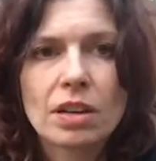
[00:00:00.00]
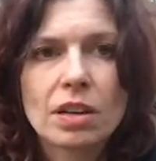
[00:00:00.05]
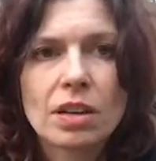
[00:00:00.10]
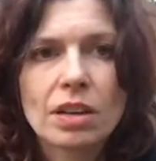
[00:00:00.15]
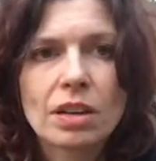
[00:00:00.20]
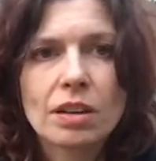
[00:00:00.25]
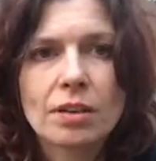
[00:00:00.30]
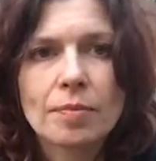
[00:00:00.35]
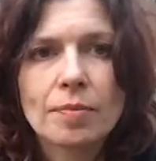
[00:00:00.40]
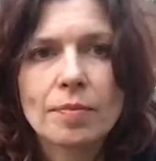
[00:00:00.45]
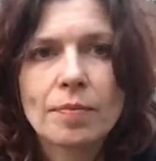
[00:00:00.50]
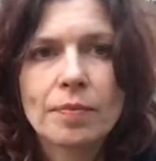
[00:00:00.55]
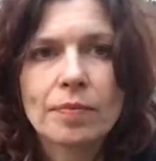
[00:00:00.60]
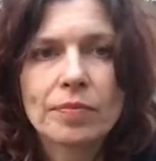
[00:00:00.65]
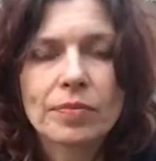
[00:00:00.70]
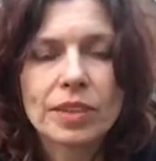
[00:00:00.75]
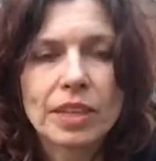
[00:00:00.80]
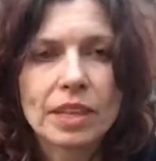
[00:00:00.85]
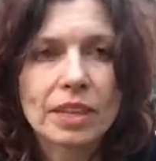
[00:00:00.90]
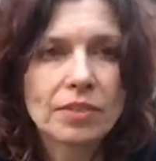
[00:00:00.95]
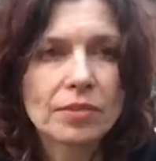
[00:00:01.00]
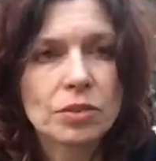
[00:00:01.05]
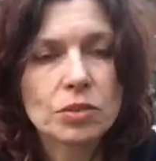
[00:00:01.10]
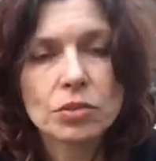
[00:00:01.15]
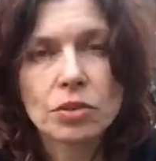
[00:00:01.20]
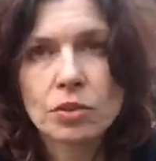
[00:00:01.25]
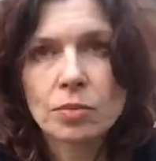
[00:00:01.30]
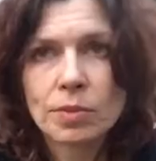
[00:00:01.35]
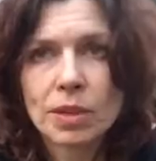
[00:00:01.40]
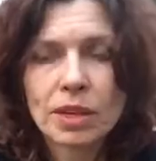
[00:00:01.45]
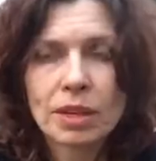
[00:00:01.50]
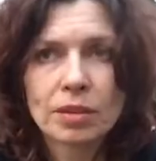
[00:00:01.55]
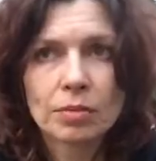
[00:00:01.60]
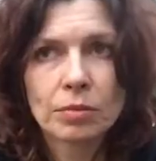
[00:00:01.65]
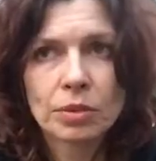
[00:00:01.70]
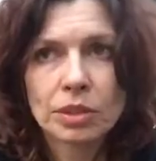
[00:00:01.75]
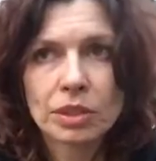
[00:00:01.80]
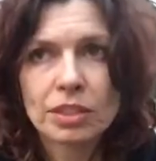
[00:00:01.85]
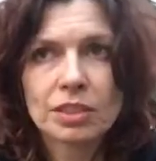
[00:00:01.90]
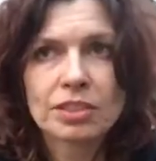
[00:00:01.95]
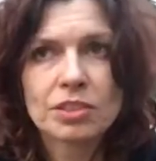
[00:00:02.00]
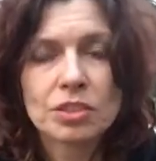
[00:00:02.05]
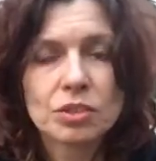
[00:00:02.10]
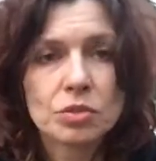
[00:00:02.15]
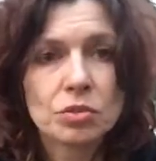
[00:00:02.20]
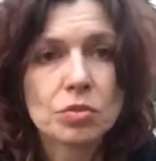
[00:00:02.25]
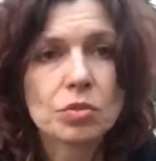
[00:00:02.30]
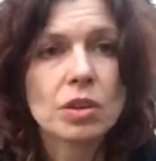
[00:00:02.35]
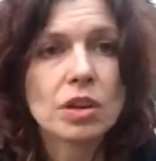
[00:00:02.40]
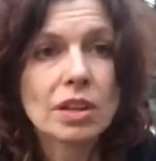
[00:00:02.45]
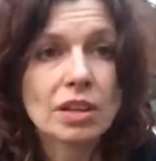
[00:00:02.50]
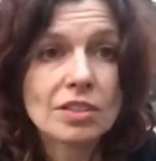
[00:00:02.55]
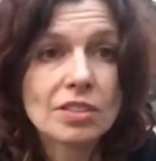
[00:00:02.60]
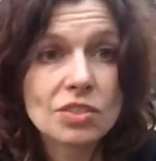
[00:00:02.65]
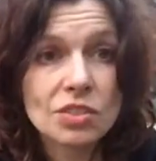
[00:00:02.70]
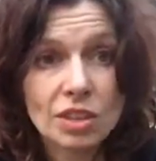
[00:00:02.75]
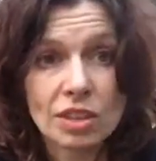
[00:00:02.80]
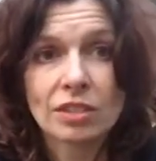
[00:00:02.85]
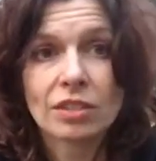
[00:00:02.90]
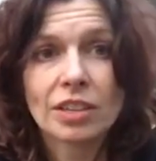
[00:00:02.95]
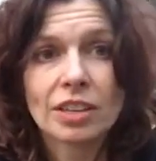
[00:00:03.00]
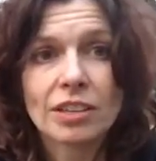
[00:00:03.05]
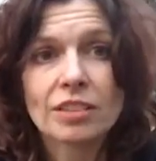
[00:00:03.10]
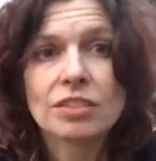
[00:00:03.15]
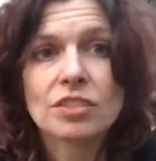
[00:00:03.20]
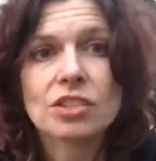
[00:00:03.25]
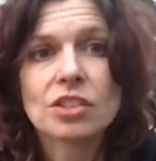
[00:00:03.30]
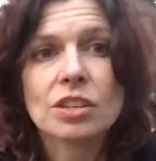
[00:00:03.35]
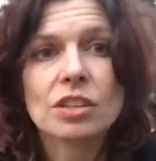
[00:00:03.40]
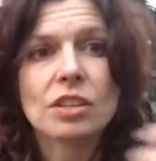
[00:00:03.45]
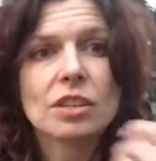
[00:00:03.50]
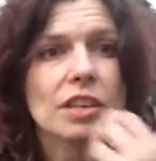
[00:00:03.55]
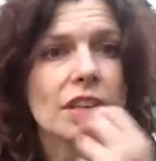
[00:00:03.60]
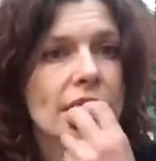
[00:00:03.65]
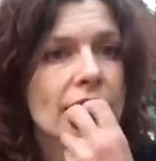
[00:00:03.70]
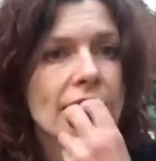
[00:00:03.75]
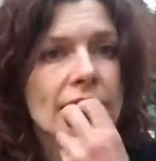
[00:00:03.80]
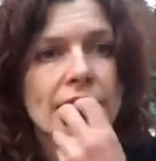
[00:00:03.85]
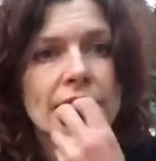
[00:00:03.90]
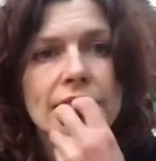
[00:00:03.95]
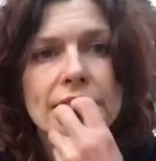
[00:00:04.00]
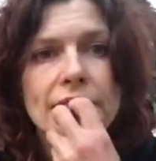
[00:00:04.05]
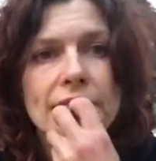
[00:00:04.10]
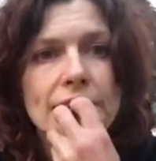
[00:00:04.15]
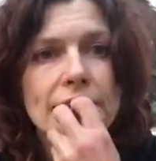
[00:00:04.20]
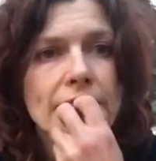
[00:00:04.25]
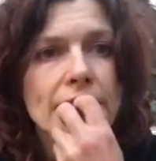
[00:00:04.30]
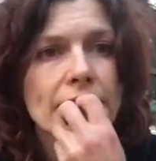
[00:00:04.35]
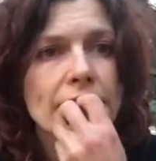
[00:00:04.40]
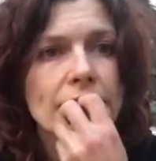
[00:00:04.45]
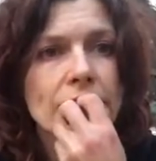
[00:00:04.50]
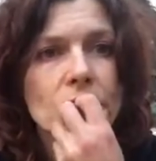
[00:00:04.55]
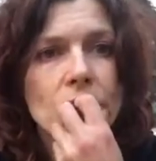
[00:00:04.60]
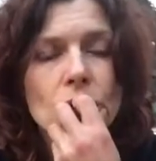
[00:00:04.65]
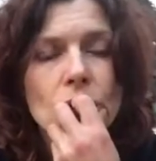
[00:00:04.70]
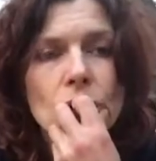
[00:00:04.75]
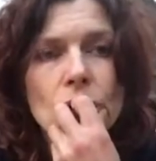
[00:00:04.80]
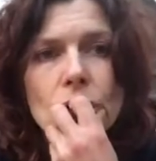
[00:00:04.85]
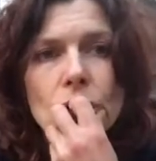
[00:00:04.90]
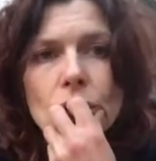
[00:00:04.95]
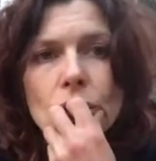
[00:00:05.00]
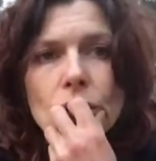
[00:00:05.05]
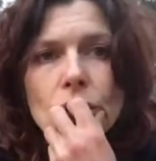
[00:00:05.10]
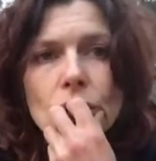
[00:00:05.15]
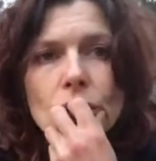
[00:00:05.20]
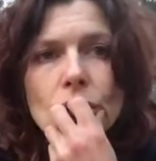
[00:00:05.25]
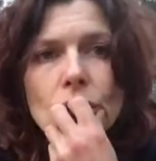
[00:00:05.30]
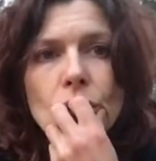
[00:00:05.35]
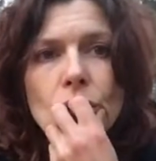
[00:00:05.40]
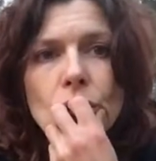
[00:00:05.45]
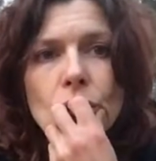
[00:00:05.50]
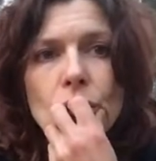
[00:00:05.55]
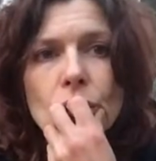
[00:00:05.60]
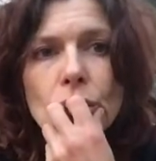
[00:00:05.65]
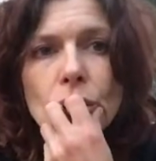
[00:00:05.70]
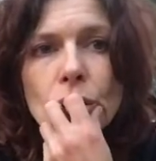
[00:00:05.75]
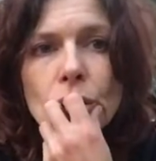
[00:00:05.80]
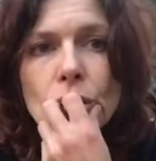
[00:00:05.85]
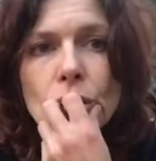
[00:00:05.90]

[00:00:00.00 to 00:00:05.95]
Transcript: Um, and if you know me, I'm really into subtle energy and, uh,